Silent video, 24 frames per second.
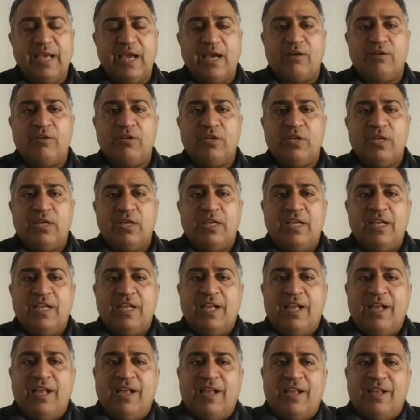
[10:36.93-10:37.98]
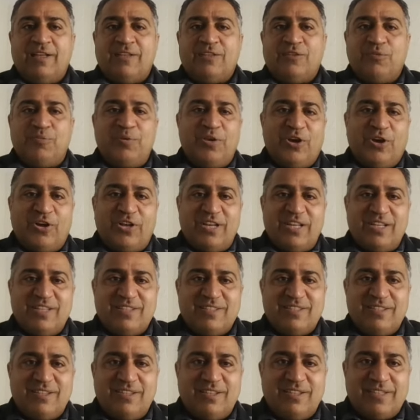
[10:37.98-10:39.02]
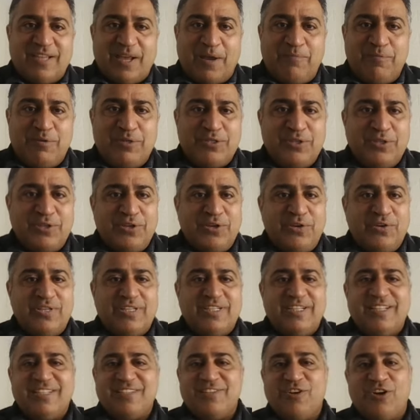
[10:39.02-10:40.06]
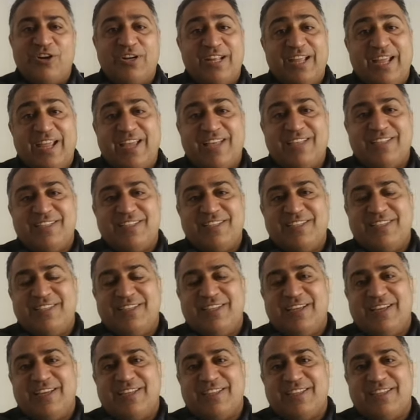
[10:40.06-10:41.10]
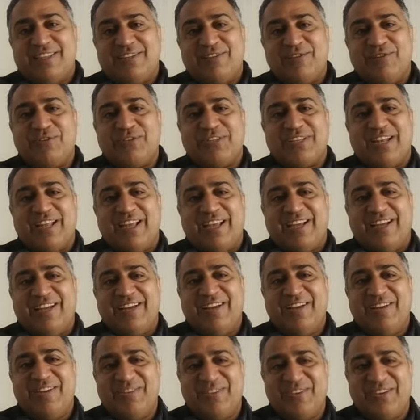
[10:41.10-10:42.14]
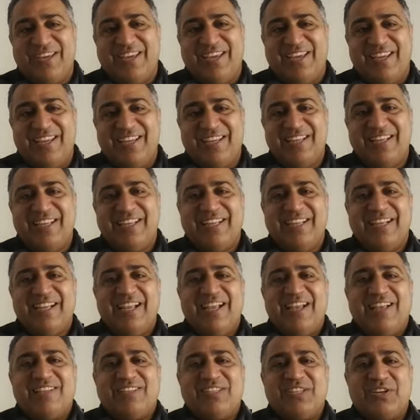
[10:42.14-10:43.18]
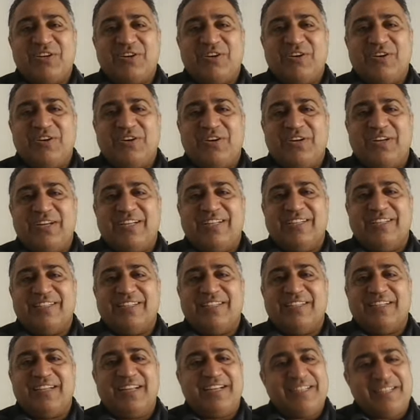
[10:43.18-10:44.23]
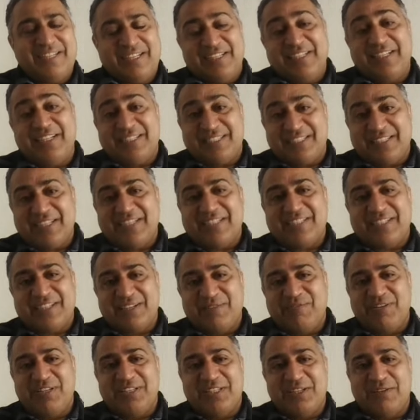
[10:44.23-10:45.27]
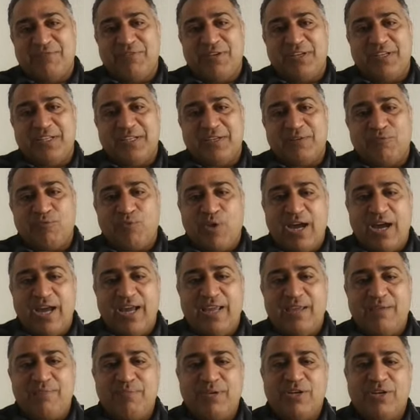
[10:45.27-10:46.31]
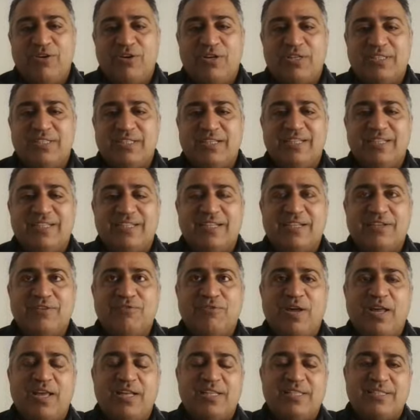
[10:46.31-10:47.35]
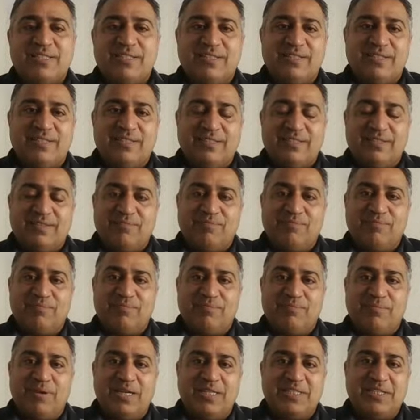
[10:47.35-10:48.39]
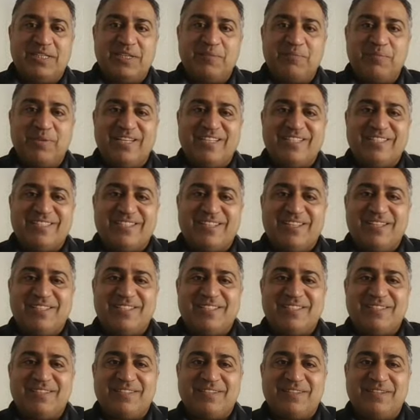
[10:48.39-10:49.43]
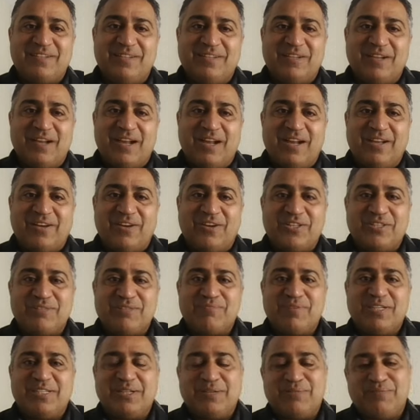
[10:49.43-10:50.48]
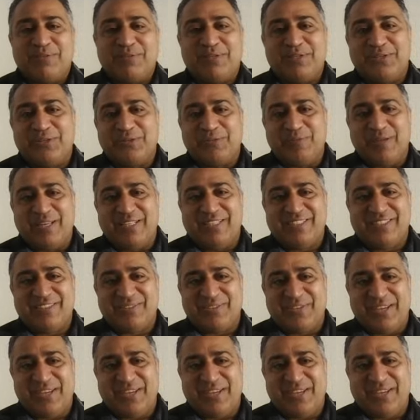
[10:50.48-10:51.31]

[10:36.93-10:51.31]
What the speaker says: Now, to be honest, cybersecurity is not as easy as it looks like. Okay, so it is extremely difficult. Why? Because it requires multiple skills across multiple domains.